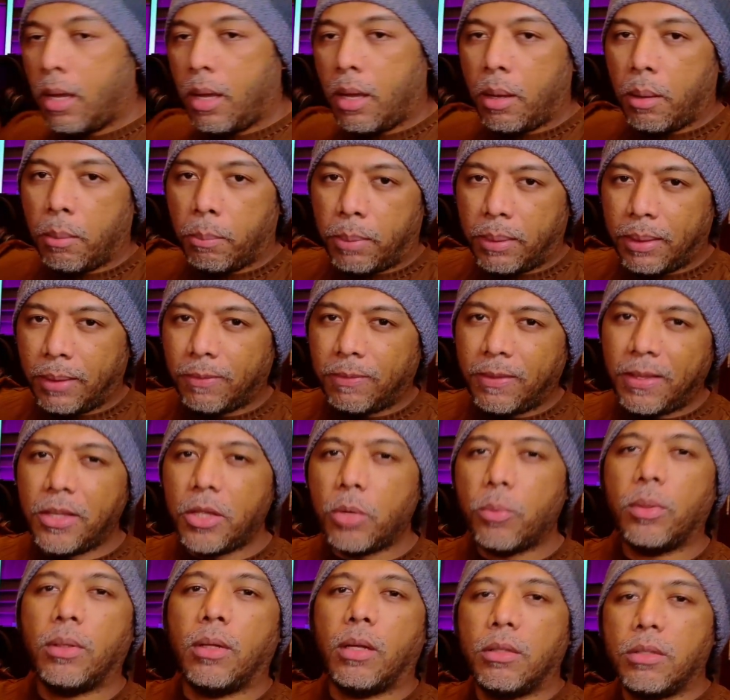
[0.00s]
But I think you
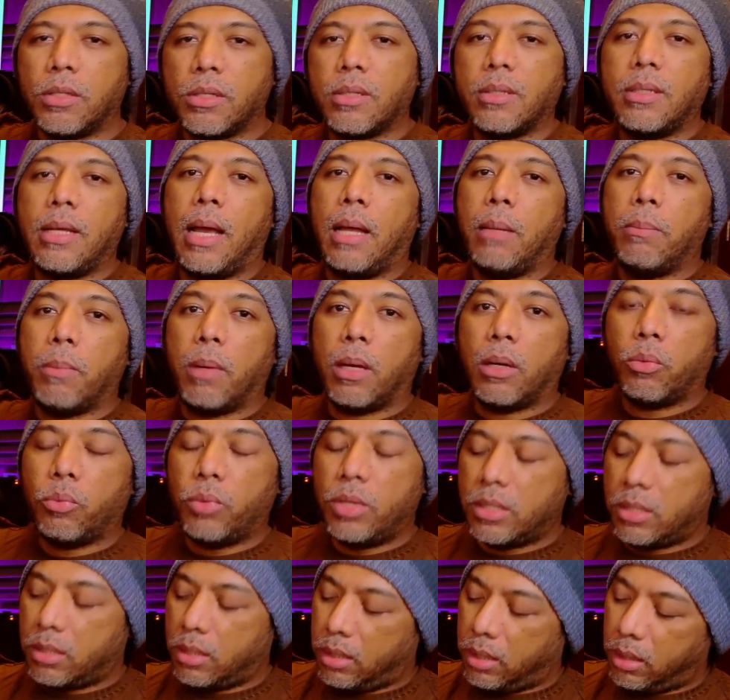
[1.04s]
will understand my
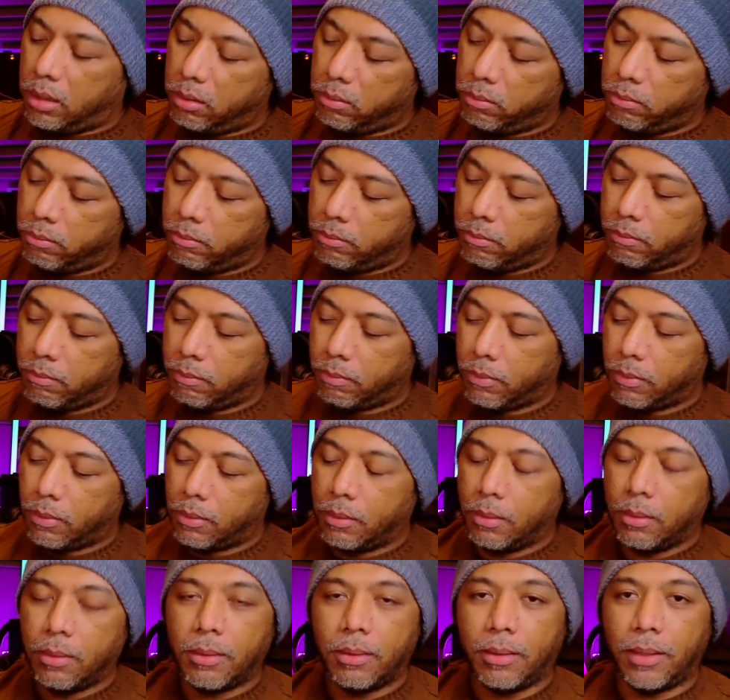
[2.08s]
reasoning
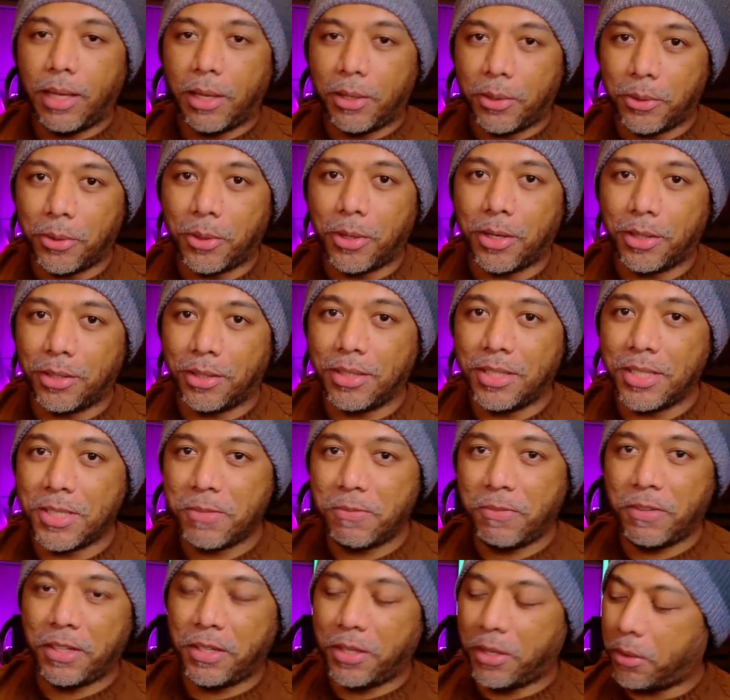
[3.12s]
later on in this
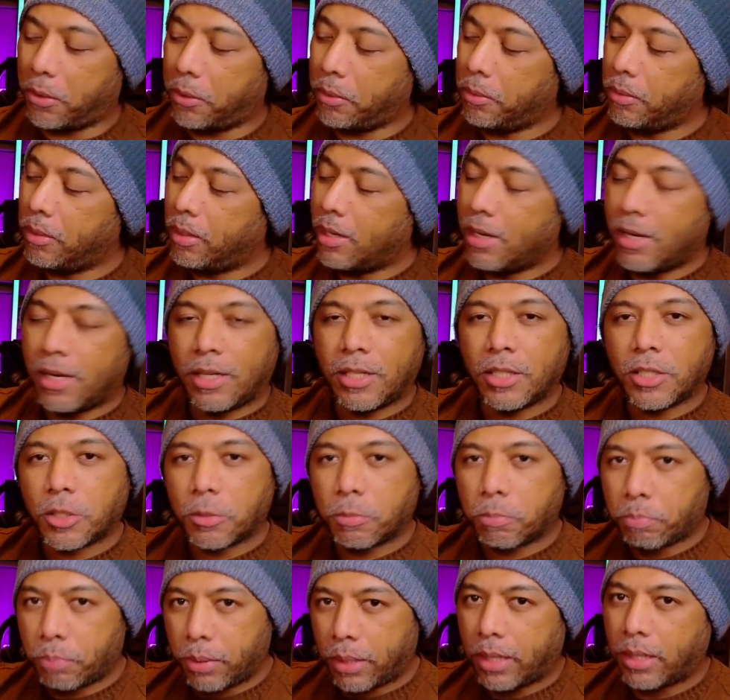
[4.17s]
video,
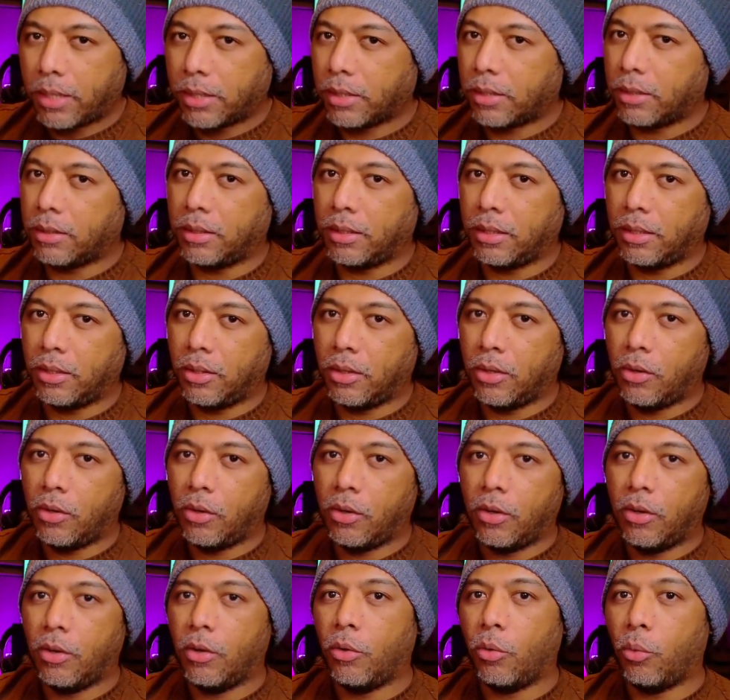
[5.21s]
especially
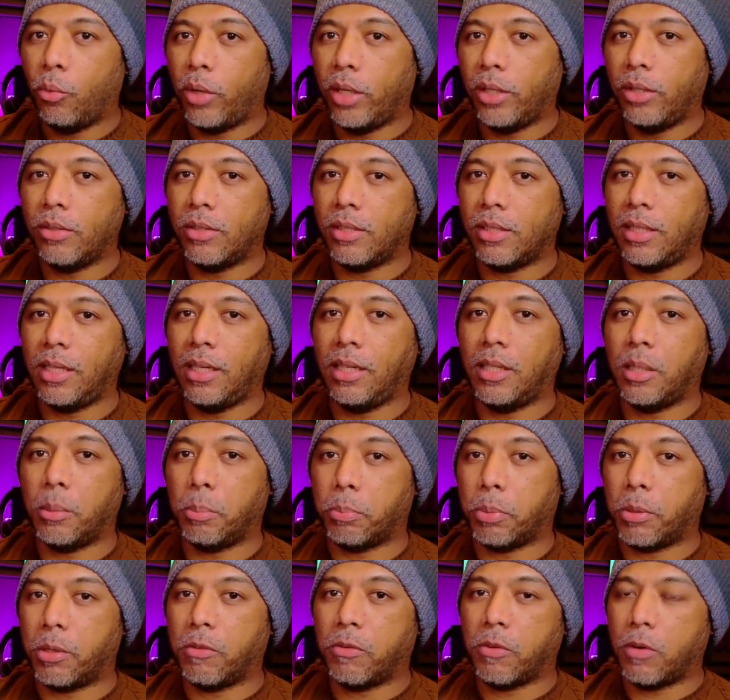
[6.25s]
when you see the
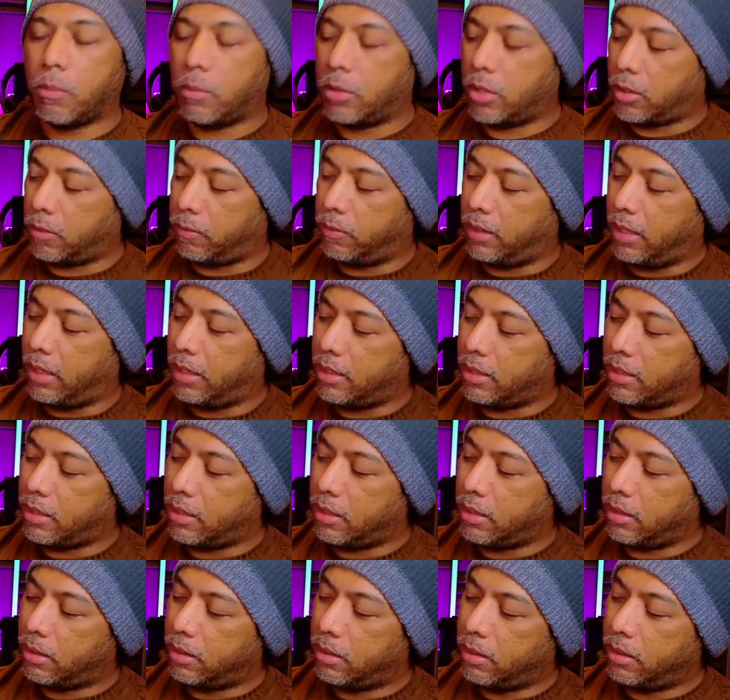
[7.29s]
performance of this.